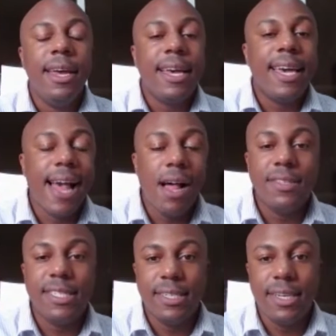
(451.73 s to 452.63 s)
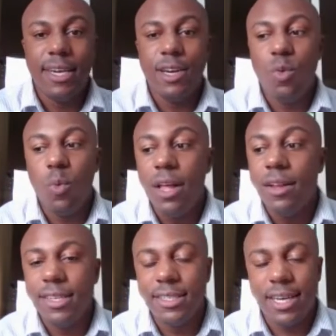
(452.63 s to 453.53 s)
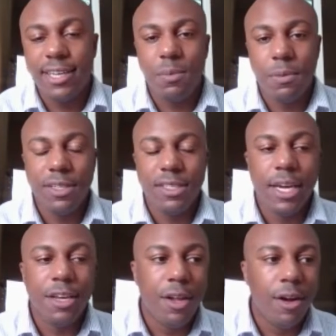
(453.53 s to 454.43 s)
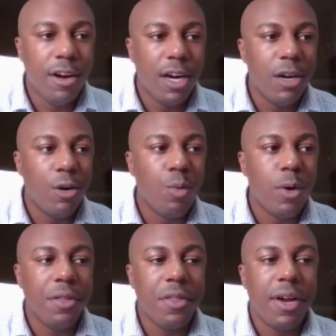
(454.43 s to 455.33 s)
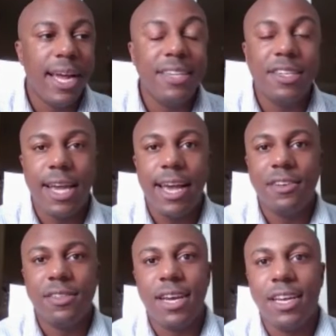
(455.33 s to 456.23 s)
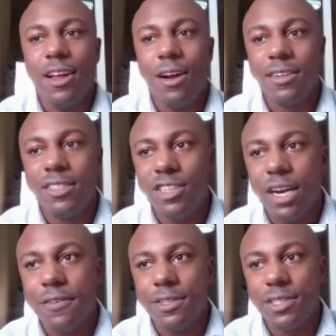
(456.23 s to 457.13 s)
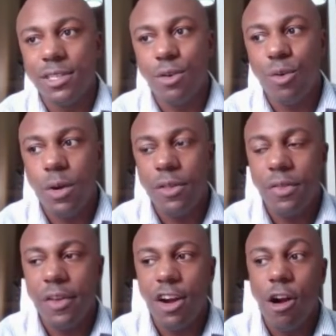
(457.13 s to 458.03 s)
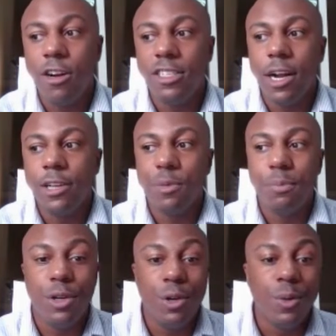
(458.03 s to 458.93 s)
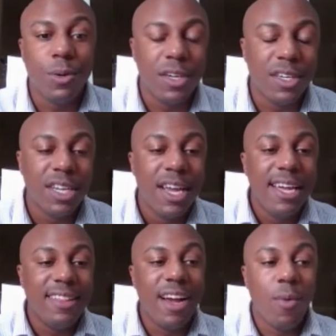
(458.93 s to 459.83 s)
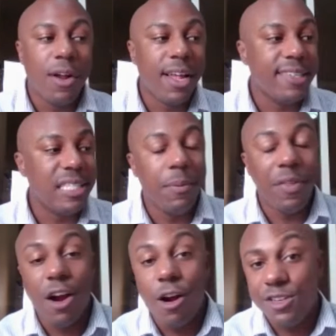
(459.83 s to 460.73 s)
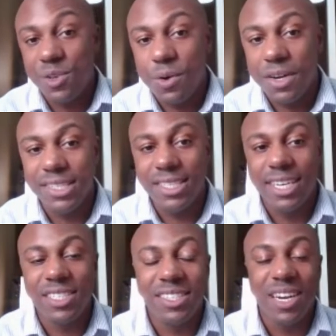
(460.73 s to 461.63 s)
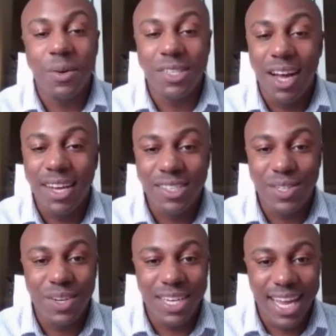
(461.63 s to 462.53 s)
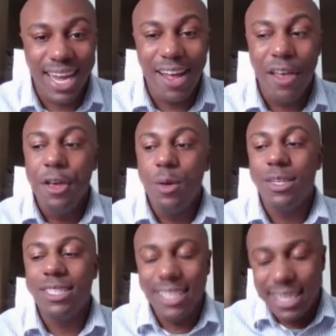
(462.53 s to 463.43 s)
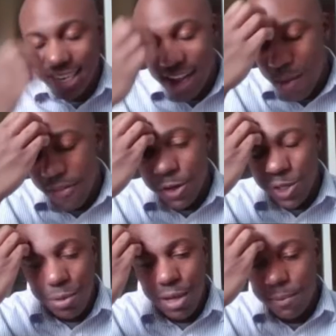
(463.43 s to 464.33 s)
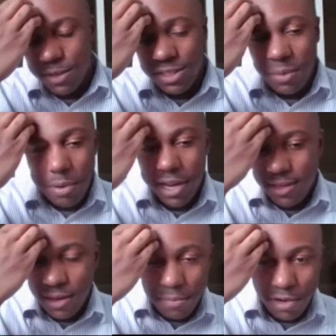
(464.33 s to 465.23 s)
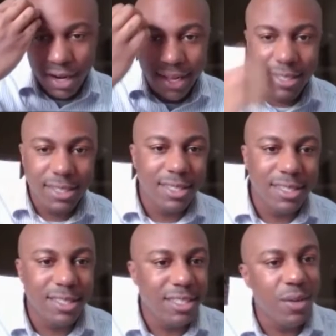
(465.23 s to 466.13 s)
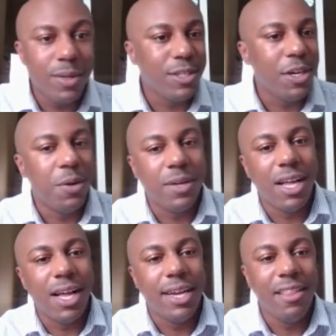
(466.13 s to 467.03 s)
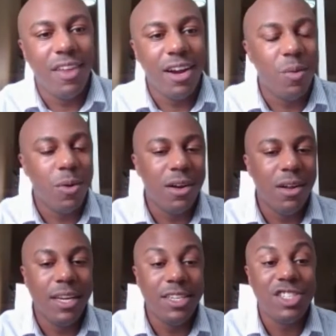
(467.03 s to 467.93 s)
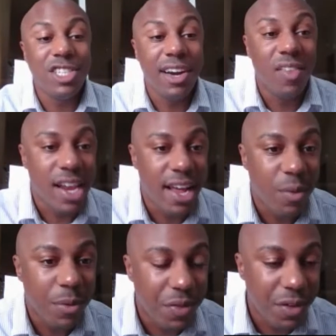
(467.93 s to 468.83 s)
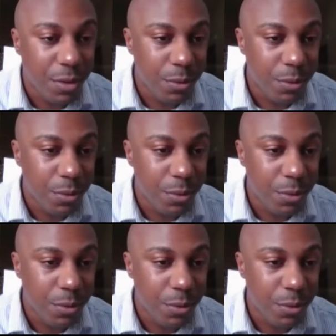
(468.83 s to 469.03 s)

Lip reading: counseling and wellness experts like Laura, or whether they're educators like Lars Jefferson, or whether they're arts entrepreneurs that work at some of the arts organizations that we're talking to today. We sit down with those people just to pick their brains and see what's going on in their world and share that out with you.